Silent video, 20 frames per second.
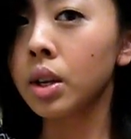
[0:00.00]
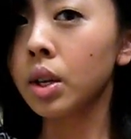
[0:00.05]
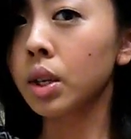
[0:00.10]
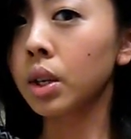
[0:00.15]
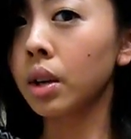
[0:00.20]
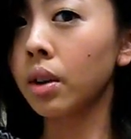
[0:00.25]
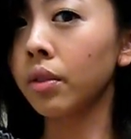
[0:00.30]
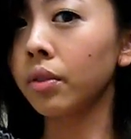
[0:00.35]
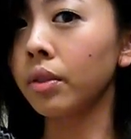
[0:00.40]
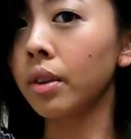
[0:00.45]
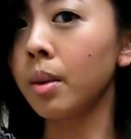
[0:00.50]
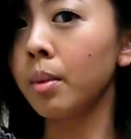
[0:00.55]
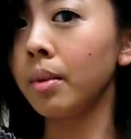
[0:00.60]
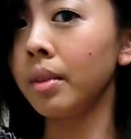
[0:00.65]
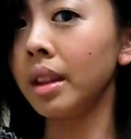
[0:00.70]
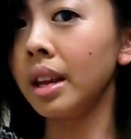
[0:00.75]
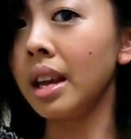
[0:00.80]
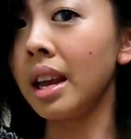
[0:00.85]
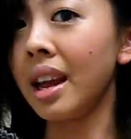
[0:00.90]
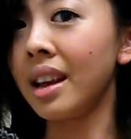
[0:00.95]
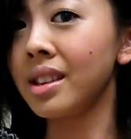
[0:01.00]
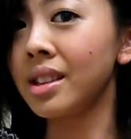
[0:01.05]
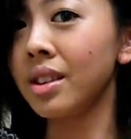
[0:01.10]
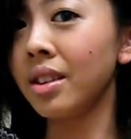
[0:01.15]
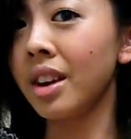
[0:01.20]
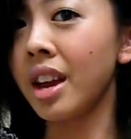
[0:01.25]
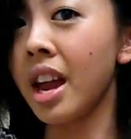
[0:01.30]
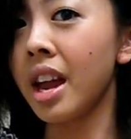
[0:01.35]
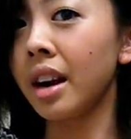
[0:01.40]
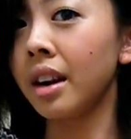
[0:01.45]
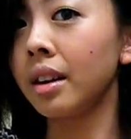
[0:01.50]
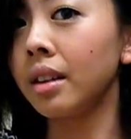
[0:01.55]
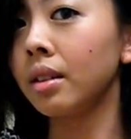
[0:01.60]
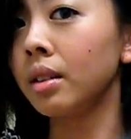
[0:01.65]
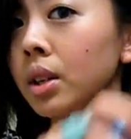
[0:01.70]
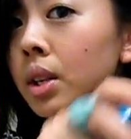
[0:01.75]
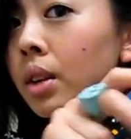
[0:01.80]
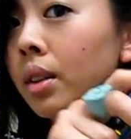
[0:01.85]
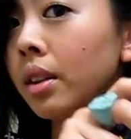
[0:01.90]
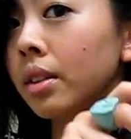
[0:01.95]
curl from the ends of your
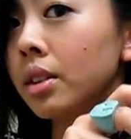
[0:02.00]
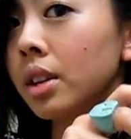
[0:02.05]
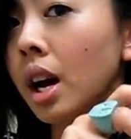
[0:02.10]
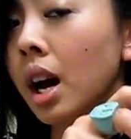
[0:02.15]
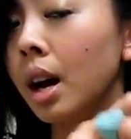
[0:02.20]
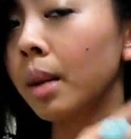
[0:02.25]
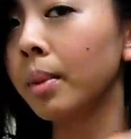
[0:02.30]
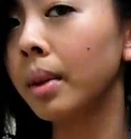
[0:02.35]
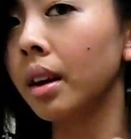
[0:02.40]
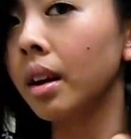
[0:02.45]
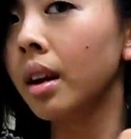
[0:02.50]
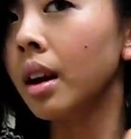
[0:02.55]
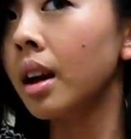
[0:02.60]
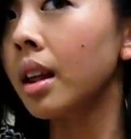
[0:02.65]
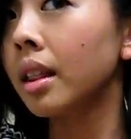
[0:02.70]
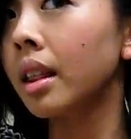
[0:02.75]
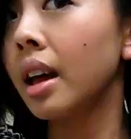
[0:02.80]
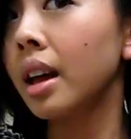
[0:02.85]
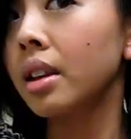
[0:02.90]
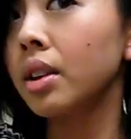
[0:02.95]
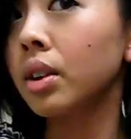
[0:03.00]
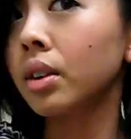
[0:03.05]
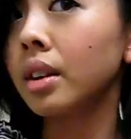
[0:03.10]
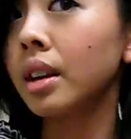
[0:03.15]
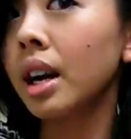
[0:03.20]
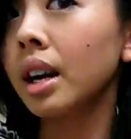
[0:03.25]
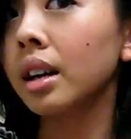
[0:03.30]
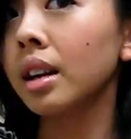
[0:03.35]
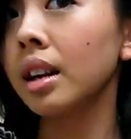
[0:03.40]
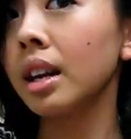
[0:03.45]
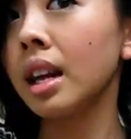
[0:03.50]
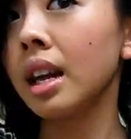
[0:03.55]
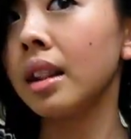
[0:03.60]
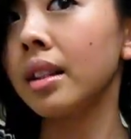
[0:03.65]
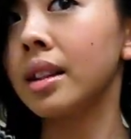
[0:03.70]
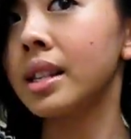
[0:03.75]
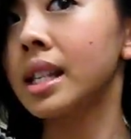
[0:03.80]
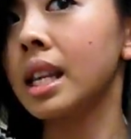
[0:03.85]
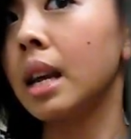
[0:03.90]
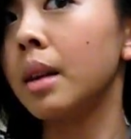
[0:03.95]
hair to the top, then you're not going to
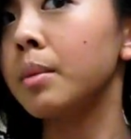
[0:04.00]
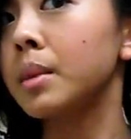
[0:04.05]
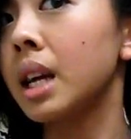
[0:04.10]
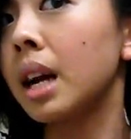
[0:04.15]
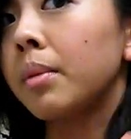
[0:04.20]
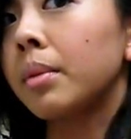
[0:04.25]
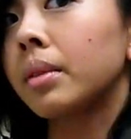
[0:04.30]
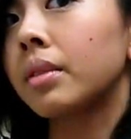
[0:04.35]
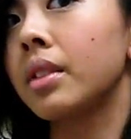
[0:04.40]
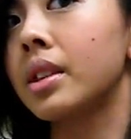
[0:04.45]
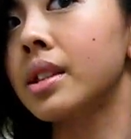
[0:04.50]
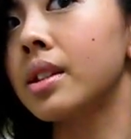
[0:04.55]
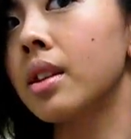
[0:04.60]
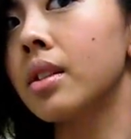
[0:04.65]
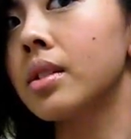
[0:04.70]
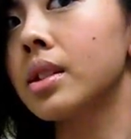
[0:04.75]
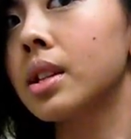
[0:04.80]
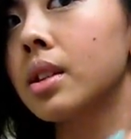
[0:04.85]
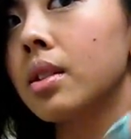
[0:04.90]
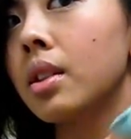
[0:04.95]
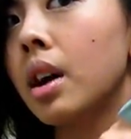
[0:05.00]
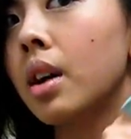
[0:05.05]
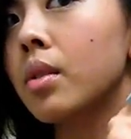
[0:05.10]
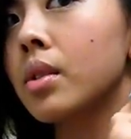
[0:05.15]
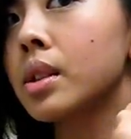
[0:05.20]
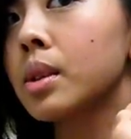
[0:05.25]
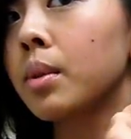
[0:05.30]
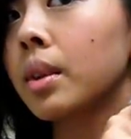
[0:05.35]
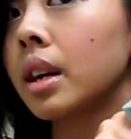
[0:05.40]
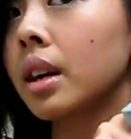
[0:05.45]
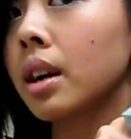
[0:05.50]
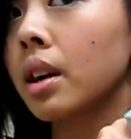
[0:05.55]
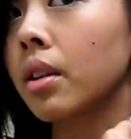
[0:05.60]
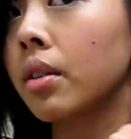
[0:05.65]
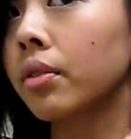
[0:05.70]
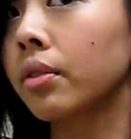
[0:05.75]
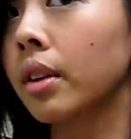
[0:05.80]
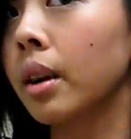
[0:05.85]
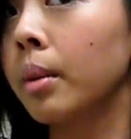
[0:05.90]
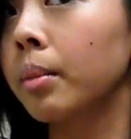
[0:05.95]
get the same type of results. So you always want to
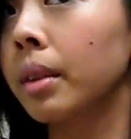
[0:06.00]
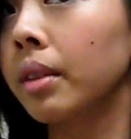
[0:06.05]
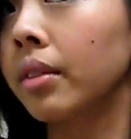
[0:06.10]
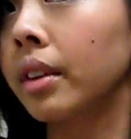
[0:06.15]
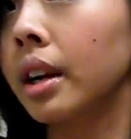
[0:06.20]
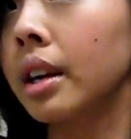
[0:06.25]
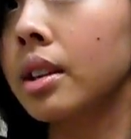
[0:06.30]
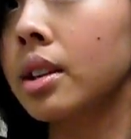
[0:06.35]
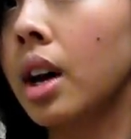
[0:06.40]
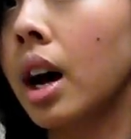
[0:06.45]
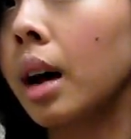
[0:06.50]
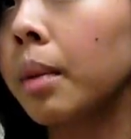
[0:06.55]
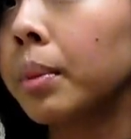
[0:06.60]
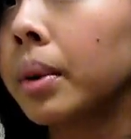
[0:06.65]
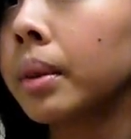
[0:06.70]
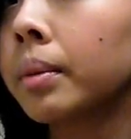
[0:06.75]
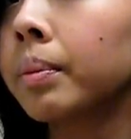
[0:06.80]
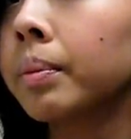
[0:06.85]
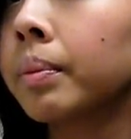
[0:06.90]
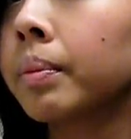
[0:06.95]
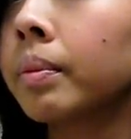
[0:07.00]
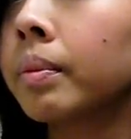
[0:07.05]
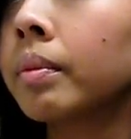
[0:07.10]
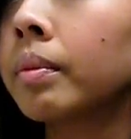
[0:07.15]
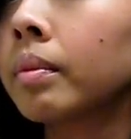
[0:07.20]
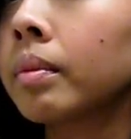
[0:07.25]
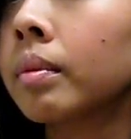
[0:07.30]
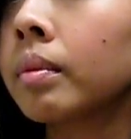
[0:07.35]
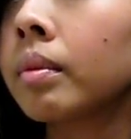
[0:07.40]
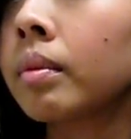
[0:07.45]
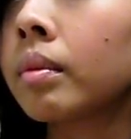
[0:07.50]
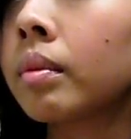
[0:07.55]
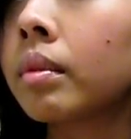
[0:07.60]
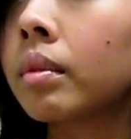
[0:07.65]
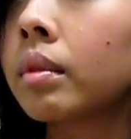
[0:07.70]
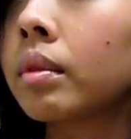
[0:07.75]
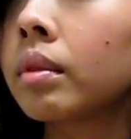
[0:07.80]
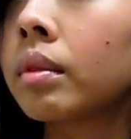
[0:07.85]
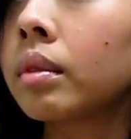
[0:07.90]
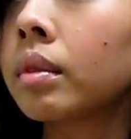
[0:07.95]
go from the very top.
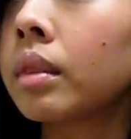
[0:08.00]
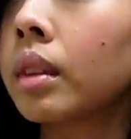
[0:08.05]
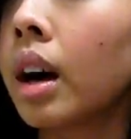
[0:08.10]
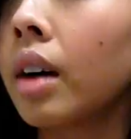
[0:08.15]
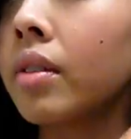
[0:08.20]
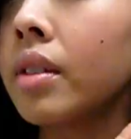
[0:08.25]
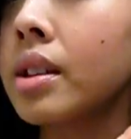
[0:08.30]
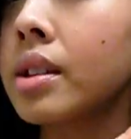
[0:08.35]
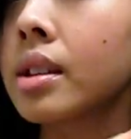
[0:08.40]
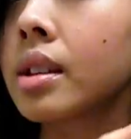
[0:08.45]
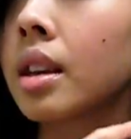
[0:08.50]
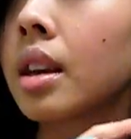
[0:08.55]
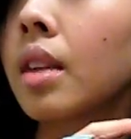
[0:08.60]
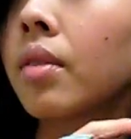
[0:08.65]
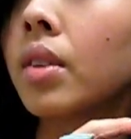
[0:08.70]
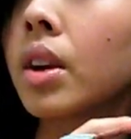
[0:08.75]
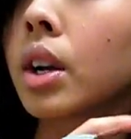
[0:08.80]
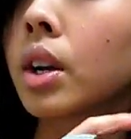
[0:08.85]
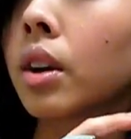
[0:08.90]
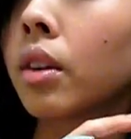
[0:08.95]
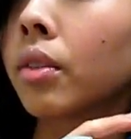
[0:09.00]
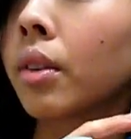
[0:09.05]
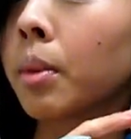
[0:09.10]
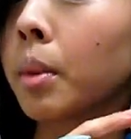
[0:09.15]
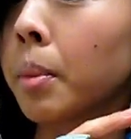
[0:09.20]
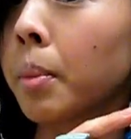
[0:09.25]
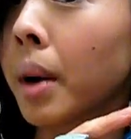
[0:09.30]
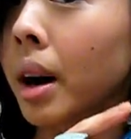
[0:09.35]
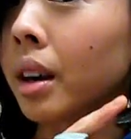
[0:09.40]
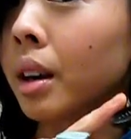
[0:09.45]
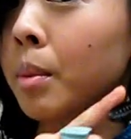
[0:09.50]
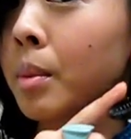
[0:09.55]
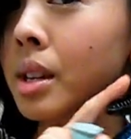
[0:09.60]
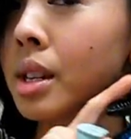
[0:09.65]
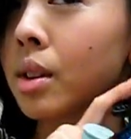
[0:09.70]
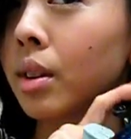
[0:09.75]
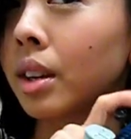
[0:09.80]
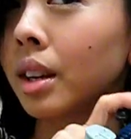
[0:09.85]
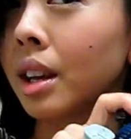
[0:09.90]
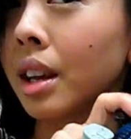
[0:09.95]
Obviously, if you curl from the bottom,
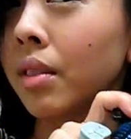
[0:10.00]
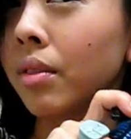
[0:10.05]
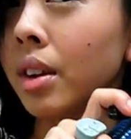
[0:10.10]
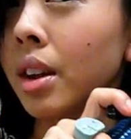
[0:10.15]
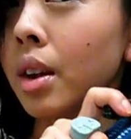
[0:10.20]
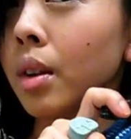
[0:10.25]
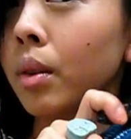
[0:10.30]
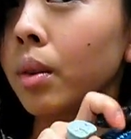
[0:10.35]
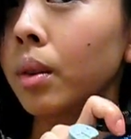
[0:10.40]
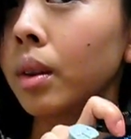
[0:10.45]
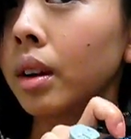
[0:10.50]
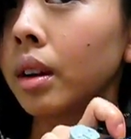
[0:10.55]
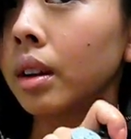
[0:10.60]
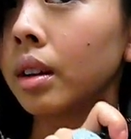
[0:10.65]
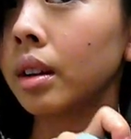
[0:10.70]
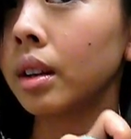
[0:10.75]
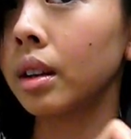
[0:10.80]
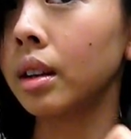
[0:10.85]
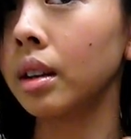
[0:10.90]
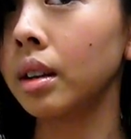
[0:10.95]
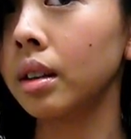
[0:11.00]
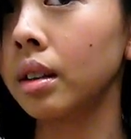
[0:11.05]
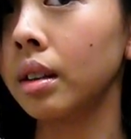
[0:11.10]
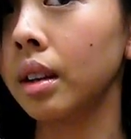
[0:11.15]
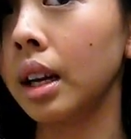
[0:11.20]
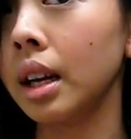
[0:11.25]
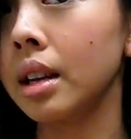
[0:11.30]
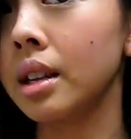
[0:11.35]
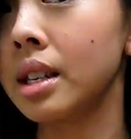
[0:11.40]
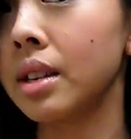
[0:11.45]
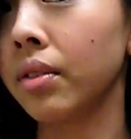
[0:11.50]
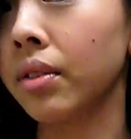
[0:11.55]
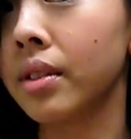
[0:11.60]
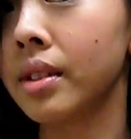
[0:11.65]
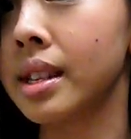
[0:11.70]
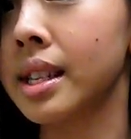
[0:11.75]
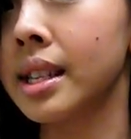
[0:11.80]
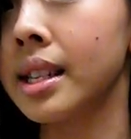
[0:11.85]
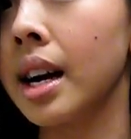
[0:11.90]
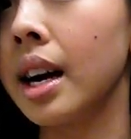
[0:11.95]
it's going to give you like a
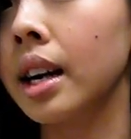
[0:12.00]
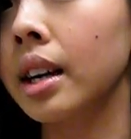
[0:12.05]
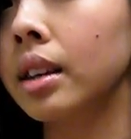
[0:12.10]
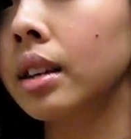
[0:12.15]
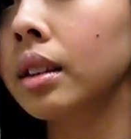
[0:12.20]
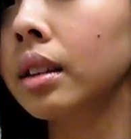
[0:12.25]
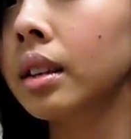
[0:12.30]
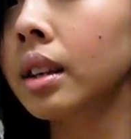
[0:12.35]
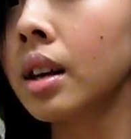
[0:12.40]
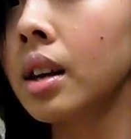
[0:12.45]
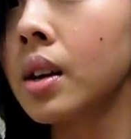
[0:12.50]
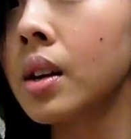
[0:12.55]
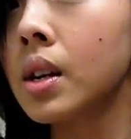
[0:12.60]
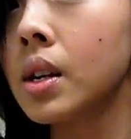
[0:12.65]
different style.